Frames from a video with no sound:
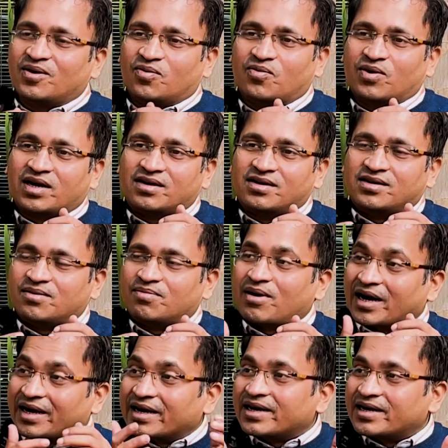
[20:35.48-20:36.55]
what the
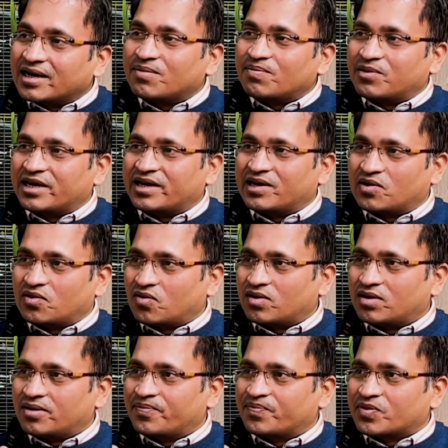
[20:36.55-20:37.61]
market can play a role,
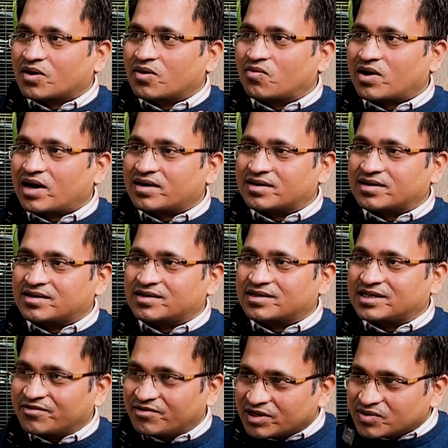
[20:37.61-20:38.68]
what
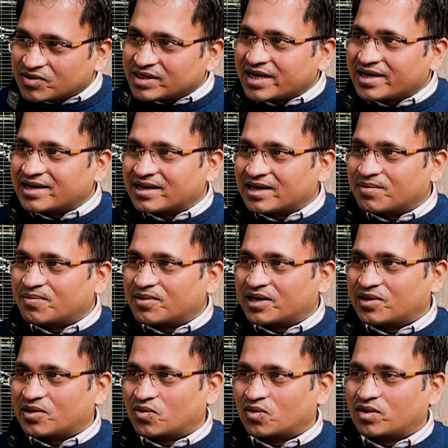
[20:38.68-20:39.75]
civil society can play
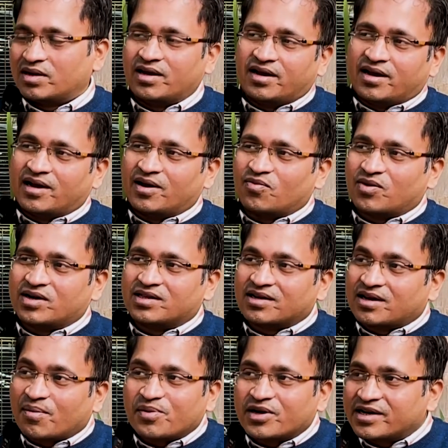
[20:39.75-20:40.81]
a role, and what the
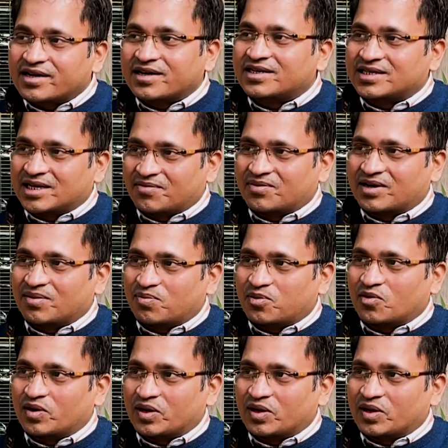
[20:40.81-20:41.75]
community itself can play a